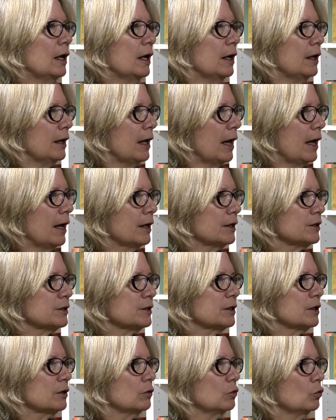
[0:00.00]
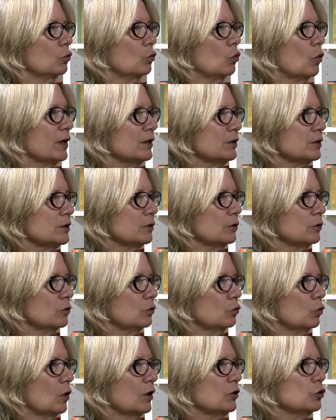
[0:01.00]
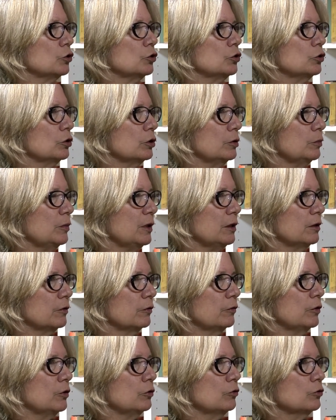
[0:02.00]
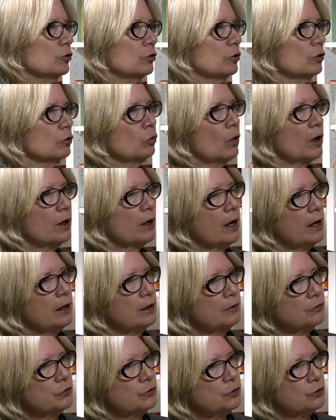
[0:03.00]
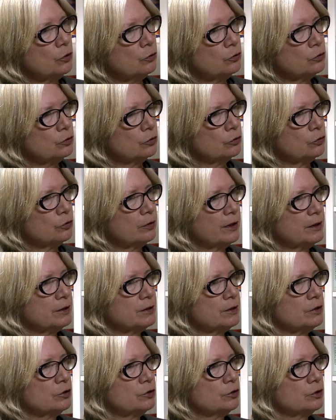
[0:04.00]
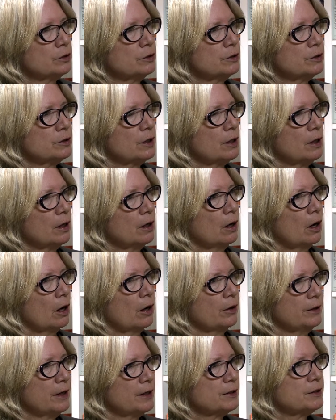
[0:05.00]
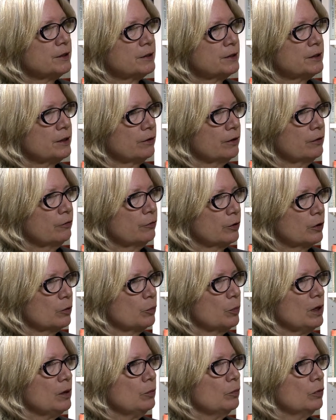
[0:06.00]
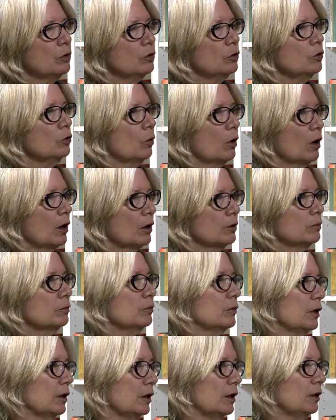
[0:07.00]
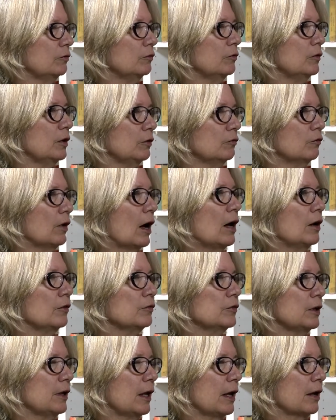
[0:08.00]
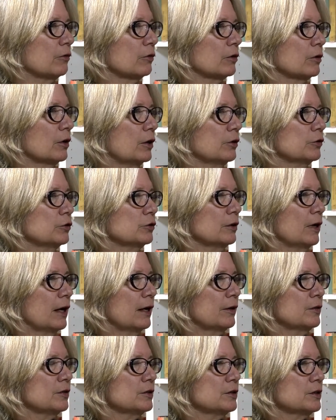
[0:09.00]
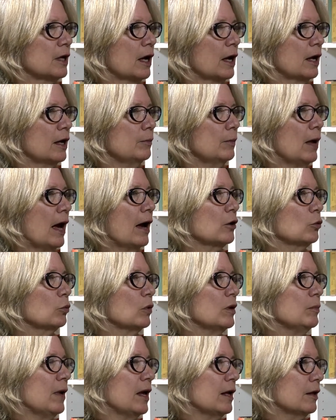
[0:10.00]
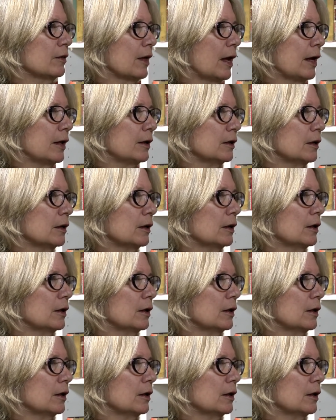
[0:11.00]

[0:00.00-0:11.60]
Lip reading: and ask what should be the future, what kind of social transitions are necessary for the people who are involved in agriculture at this time? How do we make that